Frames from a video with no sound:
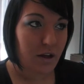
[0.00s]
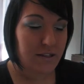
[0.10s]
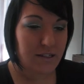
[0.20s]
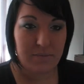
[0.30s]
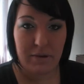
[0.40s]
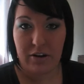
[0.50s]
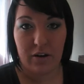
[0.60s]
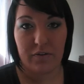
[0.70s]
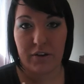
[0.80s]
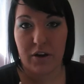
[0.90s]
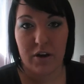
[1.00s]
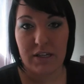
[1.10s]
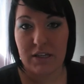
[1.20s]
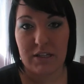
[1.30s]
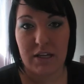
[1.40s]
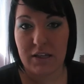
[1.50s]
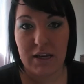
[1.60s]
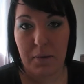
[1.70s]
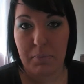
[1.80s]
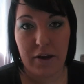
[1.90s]
It doesn't matter if it goes underneath the
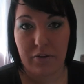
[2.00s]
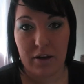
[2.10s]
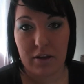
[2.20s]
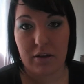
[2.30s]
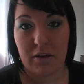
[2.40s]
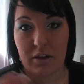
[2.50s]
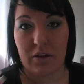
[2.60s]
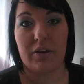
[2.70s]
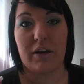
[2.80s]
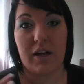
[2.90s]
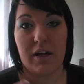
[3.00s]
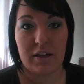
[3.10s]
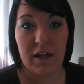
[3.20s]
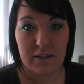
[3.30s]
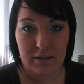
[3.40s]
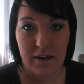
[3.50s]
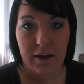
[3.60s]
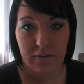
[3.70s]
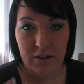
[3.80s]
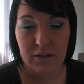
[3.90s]
nail plate or anything, you know, it's
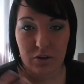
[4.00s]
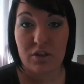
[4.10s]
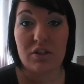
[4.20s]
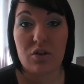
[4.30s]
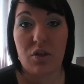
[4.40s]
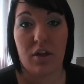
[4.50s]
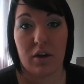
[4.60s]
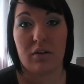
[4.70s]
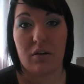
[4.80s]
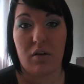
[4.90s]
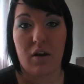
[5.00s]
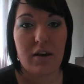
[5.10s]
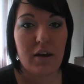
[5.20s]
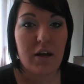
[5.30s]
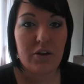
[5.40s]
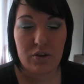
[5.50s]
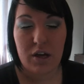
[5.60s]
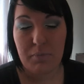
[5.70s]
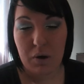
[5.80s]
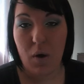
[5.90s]
there, it's a good thing, alright? You
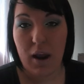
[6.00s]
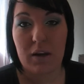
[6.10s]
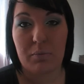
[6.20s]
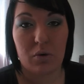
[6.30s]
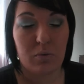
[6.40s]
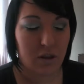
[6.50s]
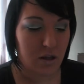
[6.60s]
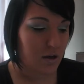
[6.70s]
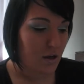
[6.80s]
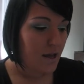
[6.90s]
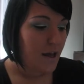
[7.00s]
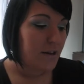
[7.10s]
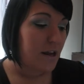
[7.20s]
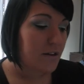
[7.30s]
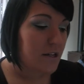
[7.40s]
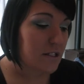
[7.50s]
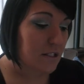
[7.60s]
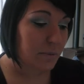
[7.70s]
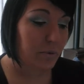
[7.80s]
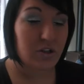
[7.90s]
can be quite liberal with it. Now the next
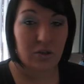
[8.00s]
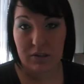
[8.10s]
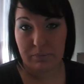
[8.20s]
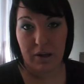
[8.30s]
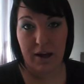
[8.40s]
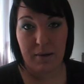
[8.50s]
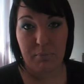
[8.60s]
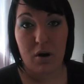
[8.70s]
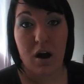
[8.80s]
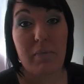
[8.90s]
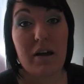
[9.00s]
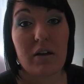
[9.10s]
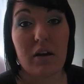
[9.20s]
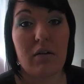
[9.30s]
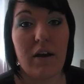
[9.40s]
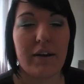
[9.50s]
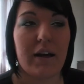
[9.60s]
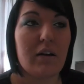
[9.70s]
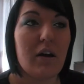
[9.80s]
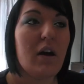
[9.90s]
thing we want to do is apply our primer, alright?
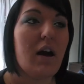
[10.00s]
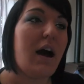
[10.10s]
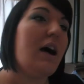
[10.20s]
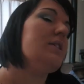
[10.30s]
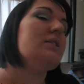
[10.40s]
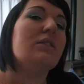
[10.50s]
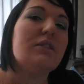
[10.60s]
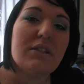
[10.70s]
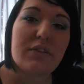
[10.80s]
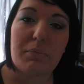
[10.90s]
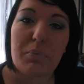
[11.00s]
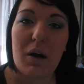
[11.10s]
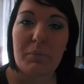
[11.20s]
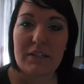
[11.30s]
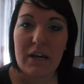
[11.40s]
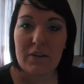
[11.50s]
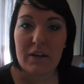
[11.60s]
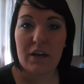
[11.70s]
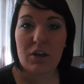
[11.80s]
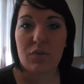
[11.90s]
Now there's lots of different primers out
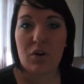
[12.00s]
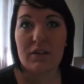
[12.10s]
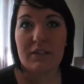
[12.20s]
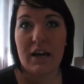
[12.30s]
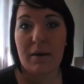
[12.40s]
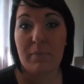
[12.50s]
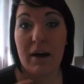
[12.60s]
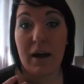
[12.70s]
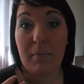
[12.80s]
there. You've got some